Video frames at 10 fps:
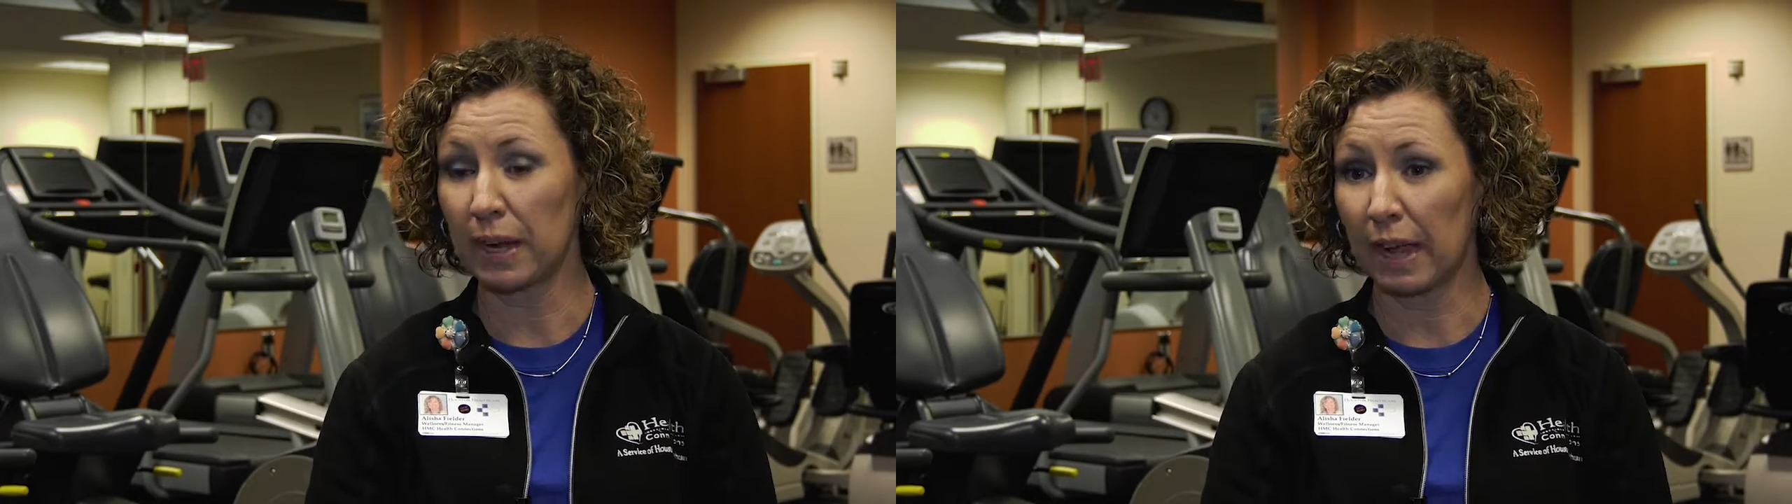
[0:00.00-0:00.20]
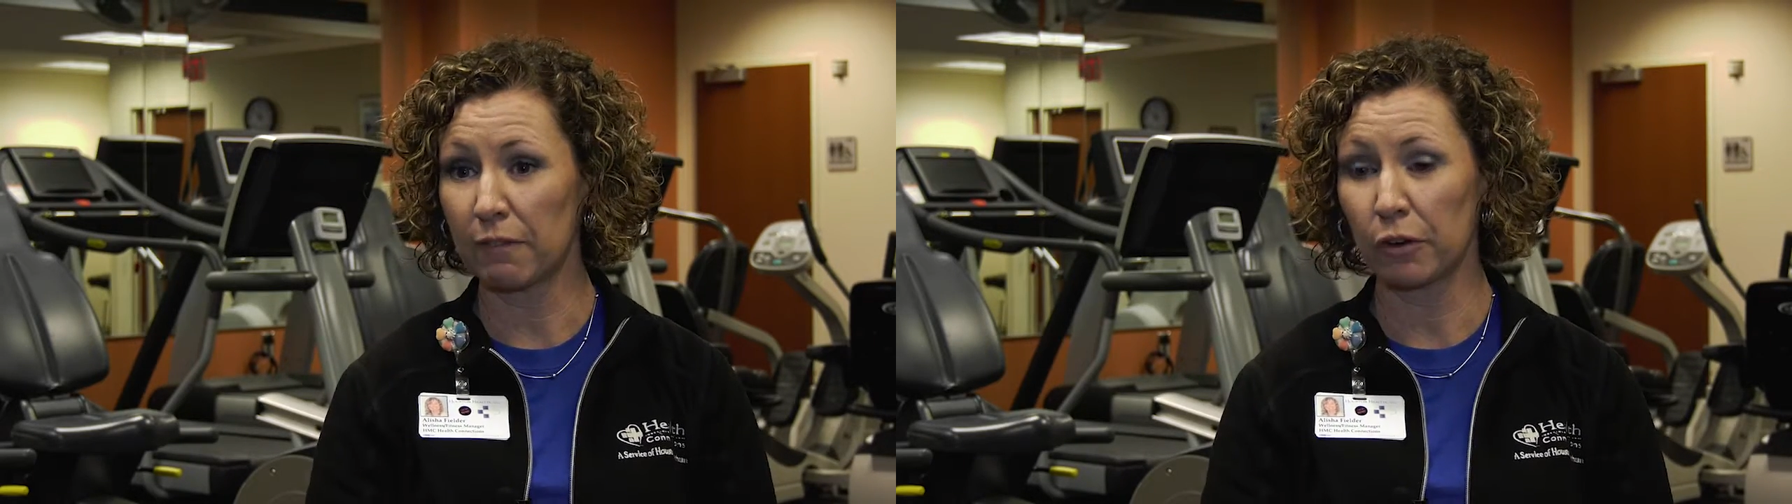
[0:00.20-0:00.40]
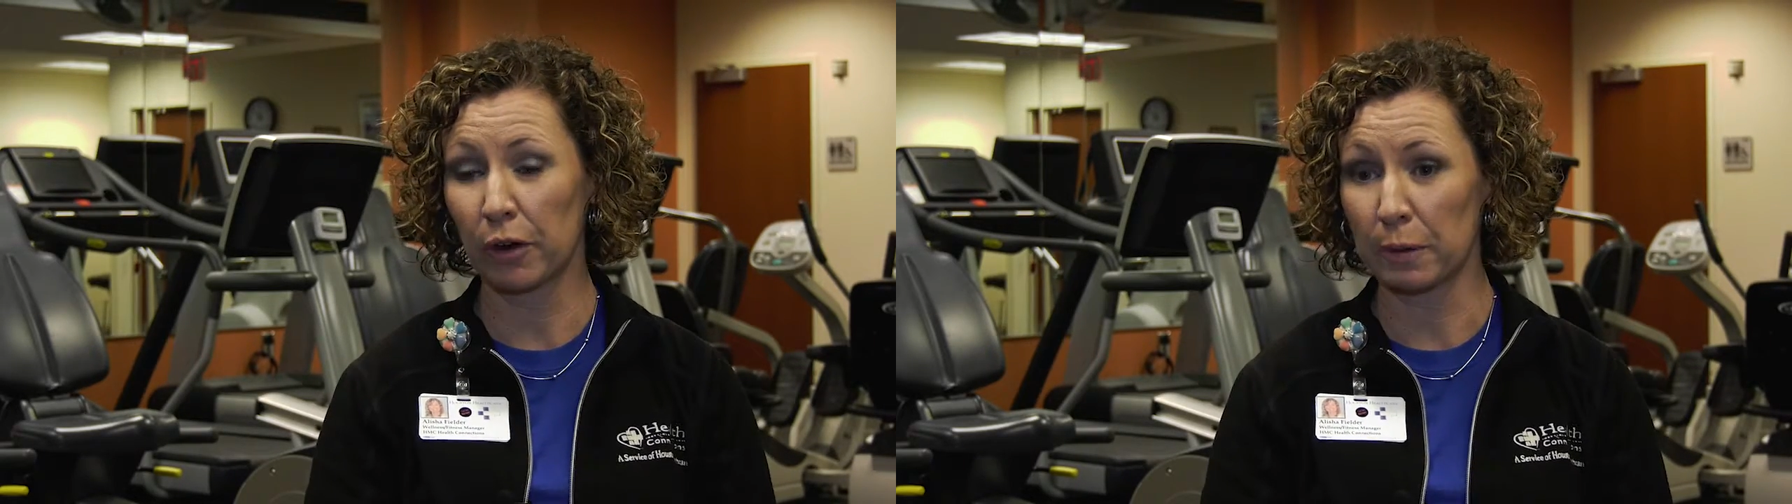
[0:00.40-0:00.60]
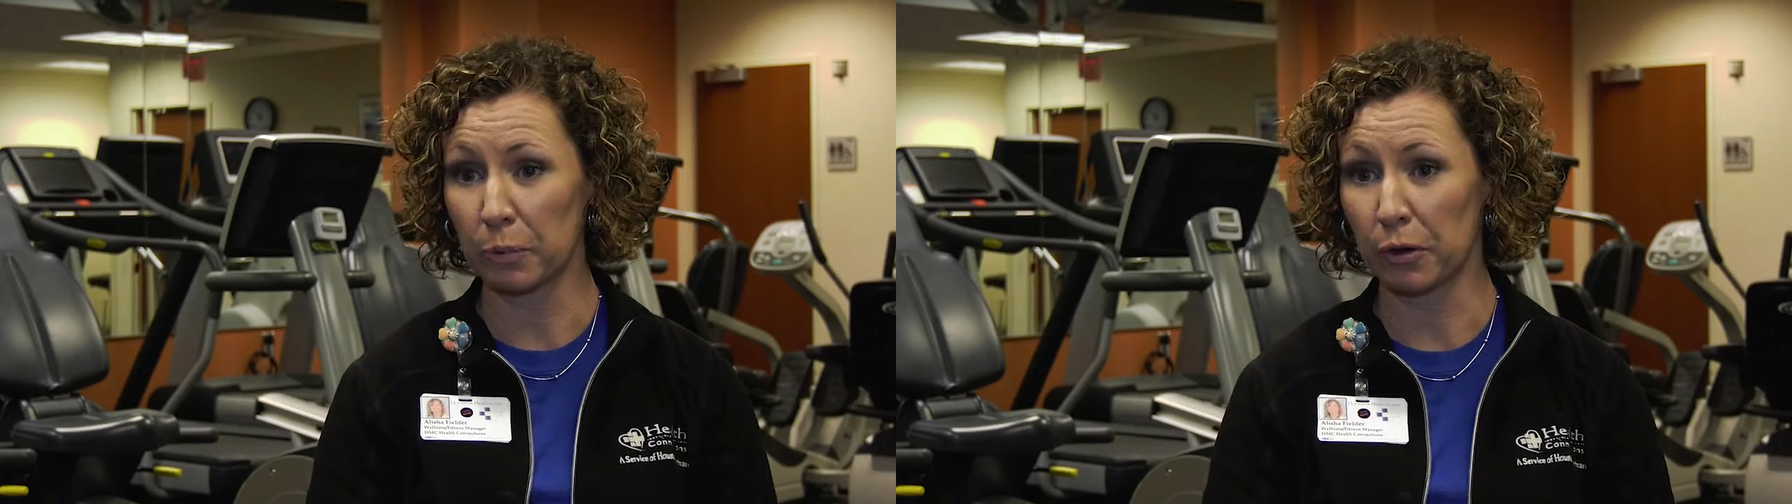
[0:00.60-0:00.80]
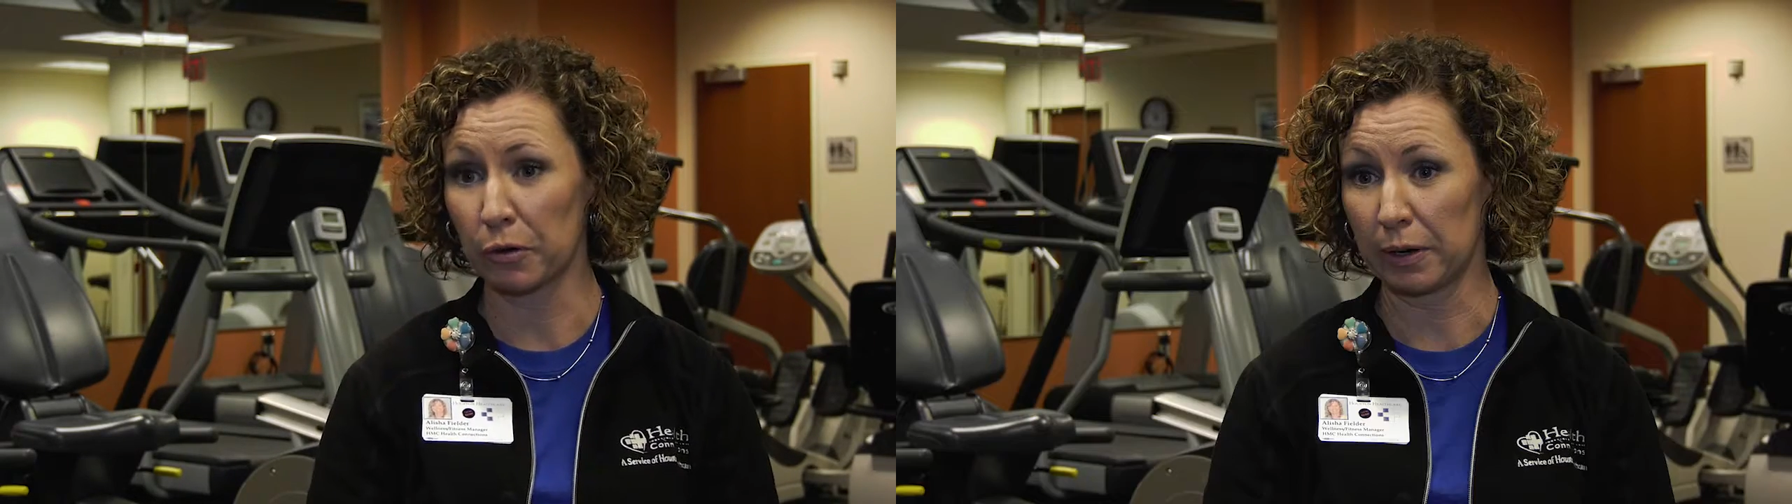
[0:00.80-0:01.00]
have a great
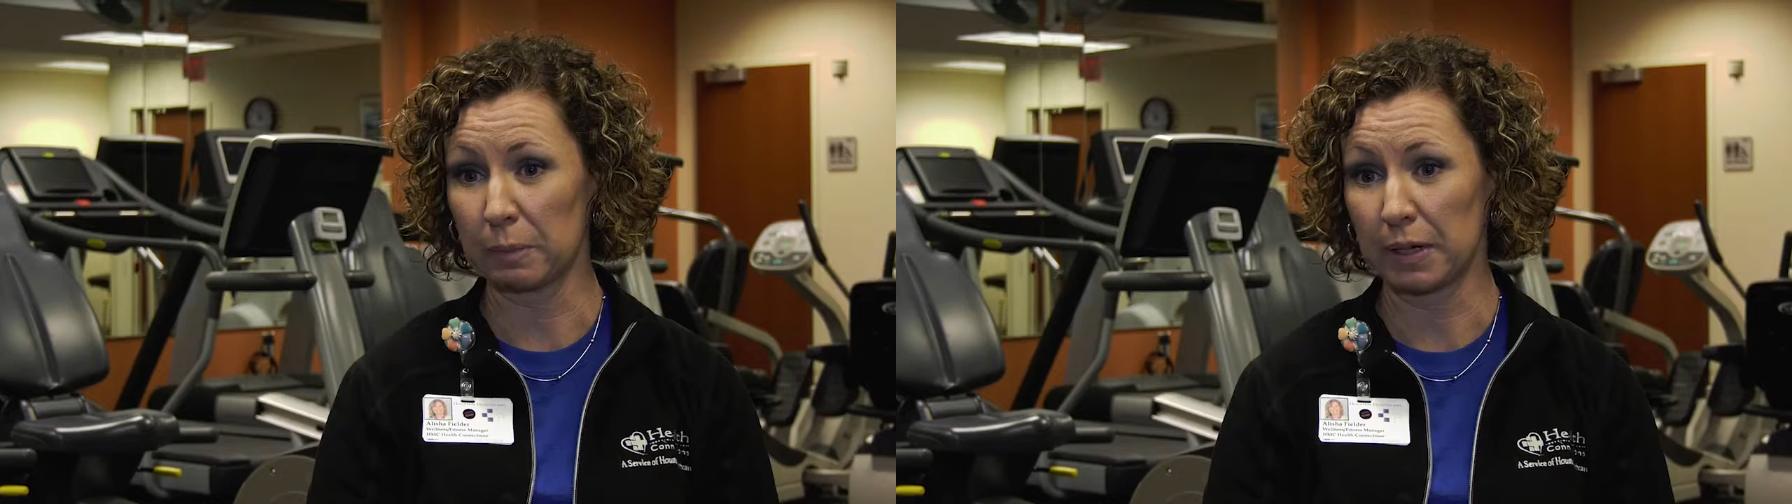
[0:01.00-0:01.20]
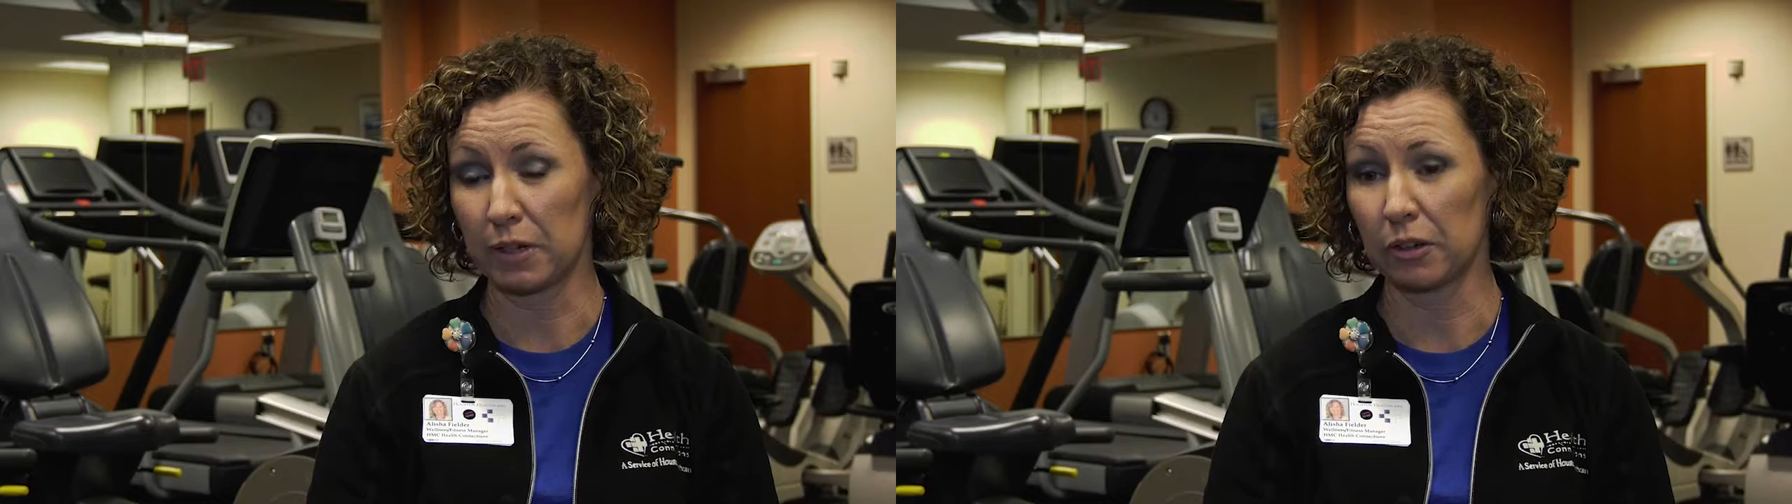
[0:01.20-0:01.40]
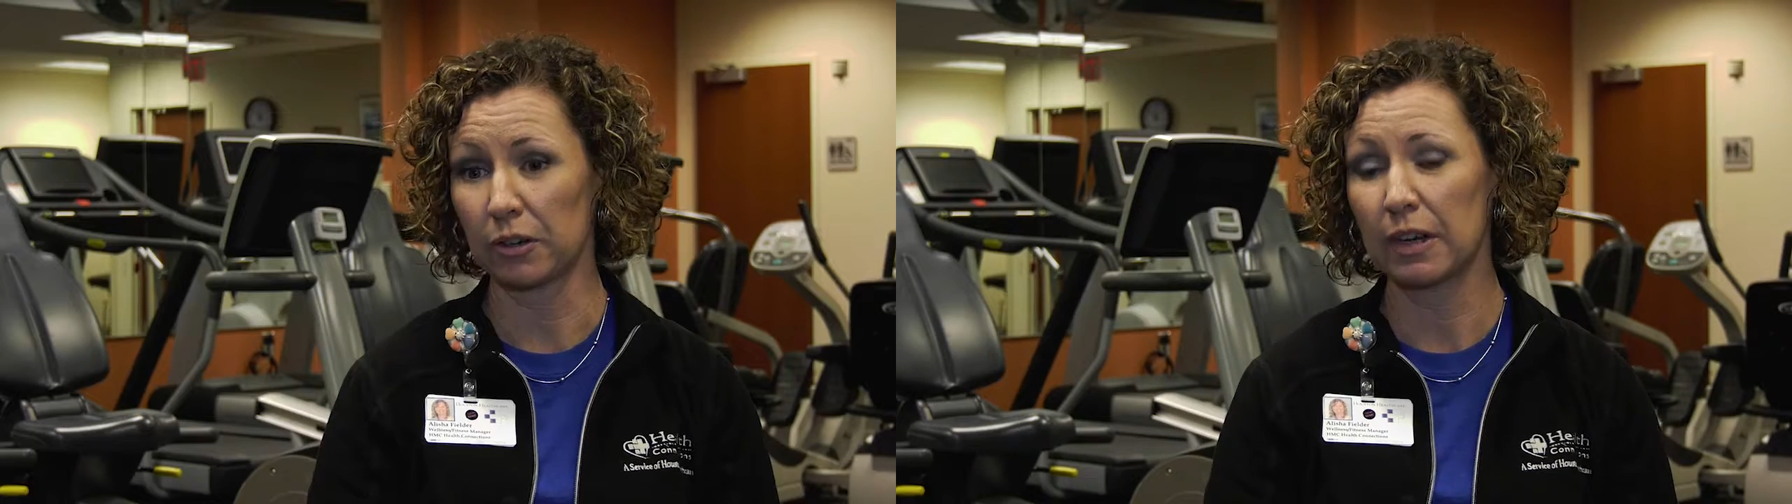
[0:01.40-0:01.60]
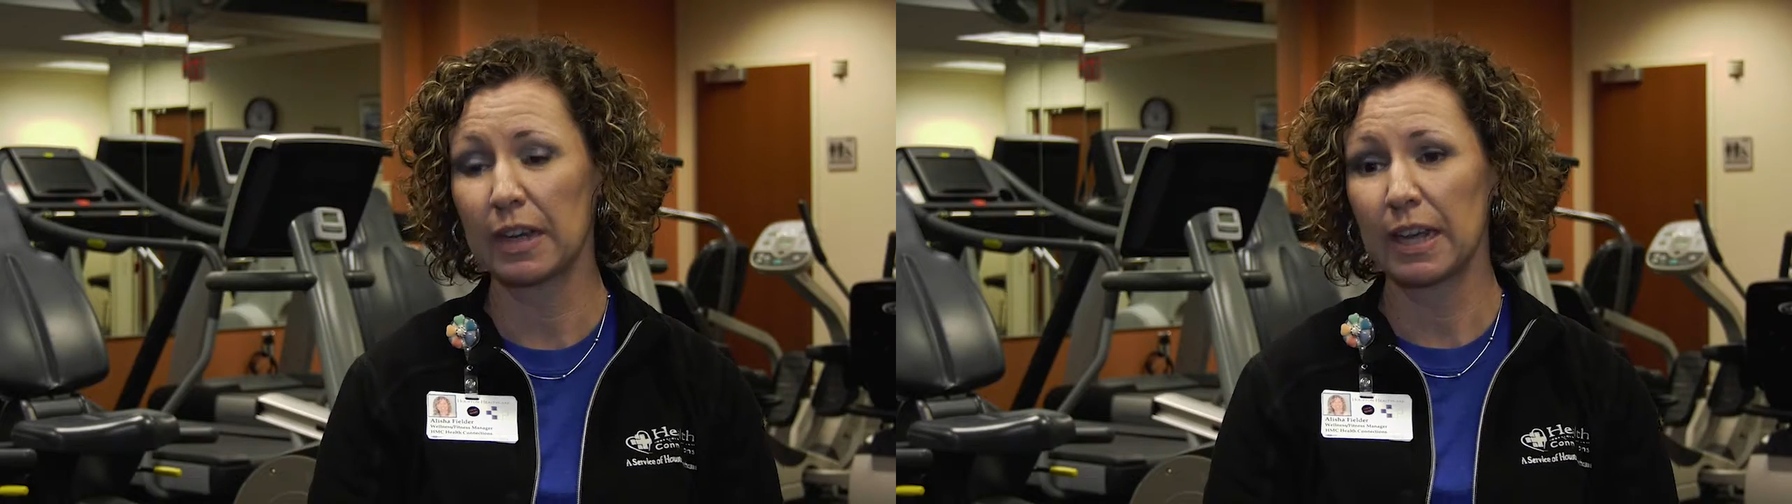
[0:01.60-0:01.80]
program here